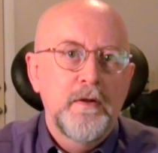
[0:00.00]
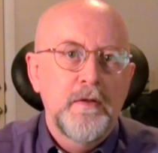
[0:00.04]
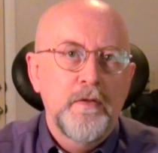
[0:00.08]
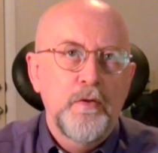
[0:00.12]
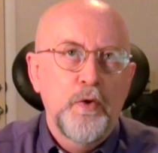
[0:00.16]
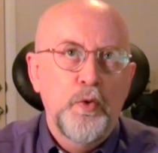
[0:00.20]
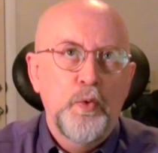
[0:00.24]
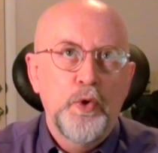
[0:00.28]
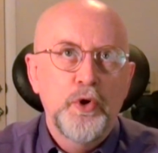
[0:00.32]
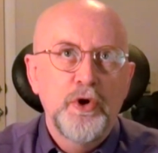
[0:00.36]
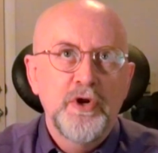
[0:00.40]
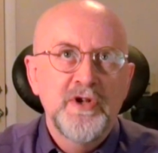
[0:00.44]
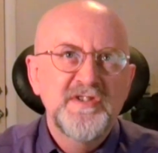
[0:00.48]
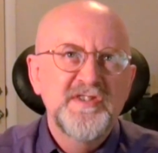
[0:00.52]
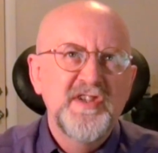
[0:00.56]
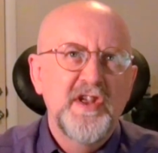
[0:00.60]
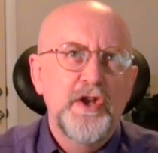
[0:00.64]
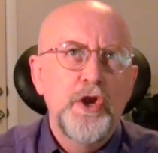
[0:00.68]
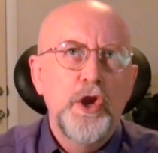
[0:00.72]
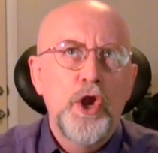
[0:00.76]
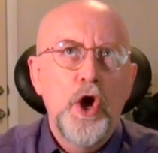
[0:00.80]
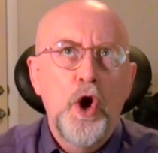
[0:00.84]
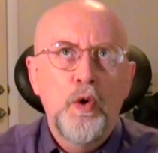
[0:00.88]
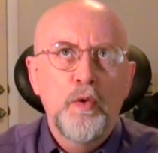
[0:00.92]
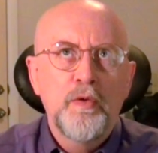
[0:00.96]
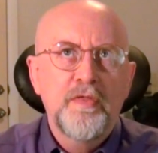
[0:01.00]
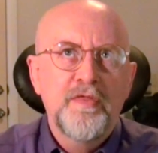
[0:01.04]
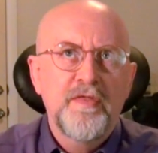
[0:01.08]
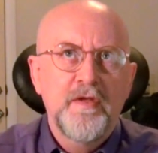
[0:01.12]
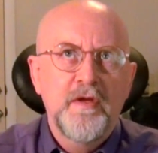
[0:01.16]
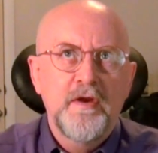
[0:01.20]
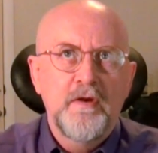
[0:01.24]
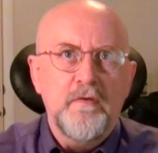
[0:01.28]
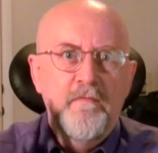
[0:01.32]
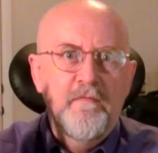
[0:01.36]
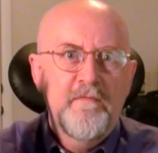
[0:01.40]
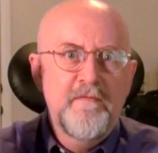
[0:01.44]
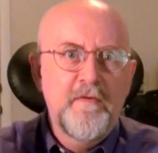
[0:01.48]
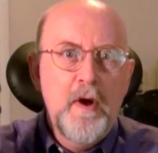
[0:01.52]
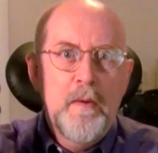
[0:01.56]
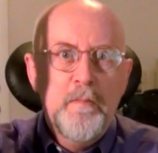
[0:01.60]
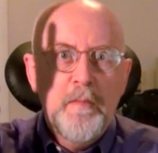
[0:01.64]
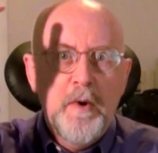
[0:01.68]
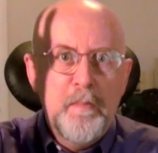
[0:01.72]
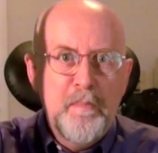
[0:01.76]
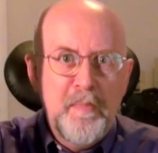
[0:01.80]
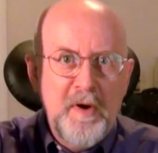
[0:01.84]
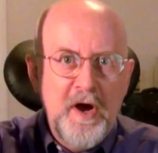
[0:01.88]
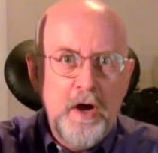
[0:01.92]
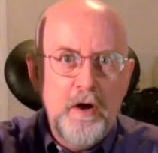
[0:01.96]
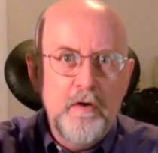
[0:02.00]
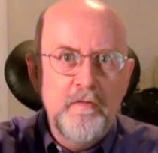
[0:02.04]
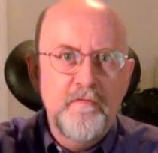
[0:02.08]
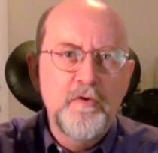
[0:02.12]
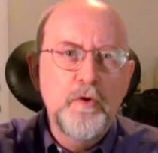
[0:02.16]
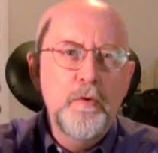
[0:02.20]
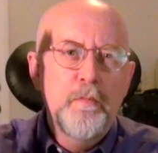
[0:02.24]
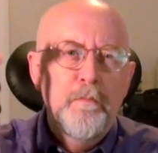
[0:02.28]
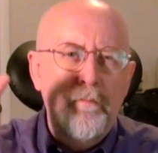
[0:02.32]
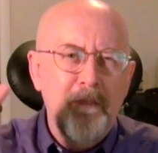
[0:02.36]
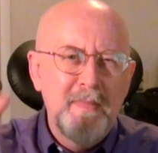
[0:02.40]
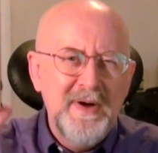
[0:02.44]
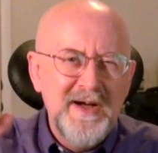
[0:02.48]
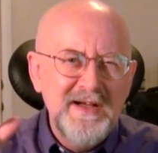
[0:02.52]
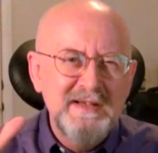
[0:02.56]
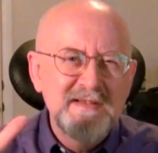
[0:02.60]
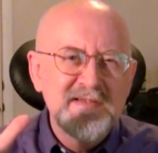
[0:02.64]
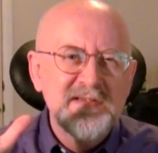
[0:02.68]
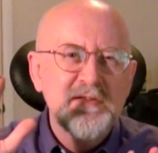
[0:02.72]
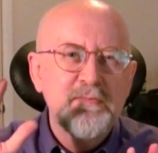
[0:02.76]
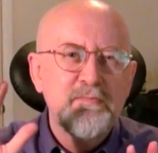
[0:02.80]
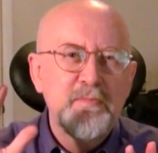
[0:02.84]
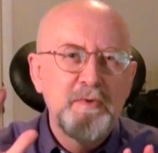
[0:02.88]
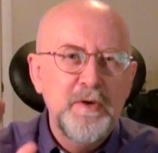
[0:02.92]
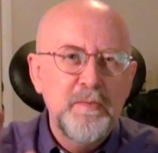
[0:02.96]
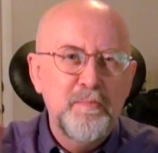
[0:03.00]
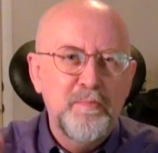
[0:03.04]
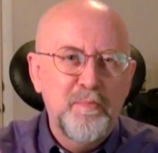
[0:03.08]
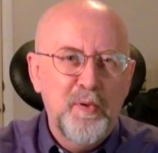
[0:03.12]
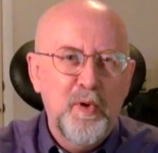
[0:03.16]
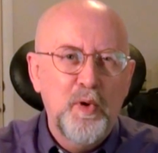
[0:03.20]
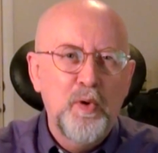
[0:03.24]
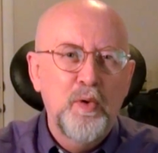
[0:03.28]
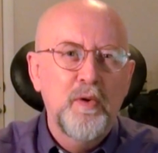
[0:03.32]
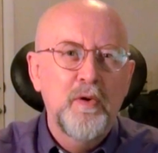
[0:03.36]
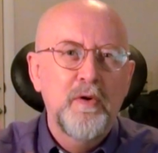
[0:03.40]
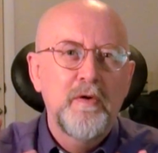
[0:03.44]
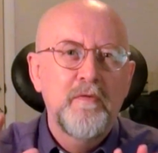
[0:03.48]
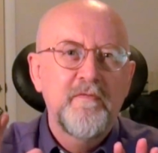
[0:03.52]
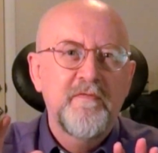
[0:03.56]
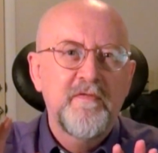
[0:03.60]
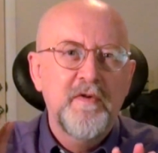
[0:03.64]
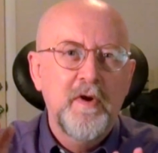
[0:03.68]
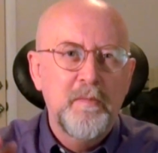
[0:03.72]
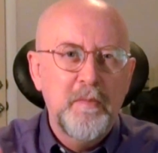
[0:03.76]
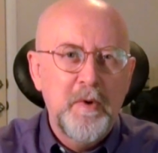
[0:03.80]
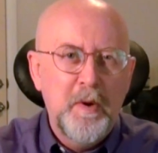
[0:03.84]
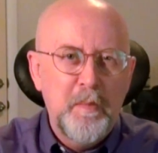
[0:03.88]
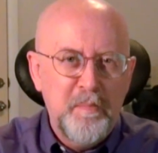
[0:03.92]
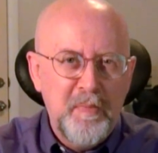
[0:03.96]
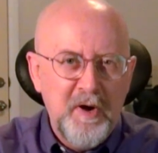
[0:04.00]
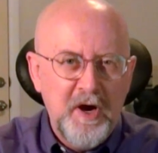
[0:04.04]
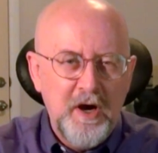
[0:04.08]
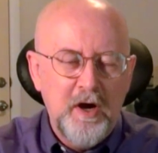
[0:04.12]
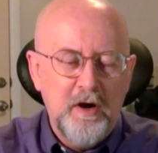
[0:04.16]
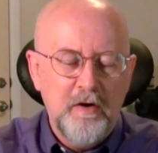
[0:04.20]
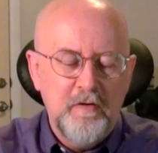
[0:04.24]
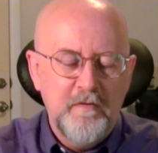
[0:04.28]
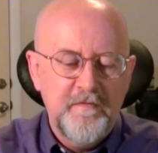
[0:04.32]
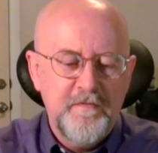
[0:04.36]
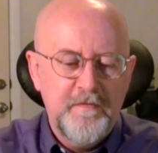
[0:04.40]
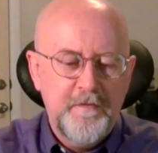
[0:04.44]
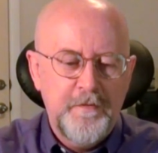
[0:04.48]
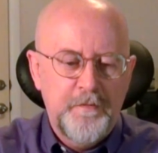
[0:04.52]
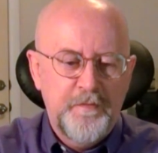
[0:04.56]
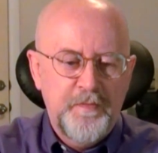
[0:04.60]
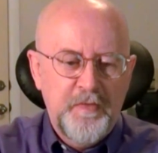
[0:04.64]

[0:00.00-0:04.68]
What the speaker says: The word is anothen, from above. You must be born from above.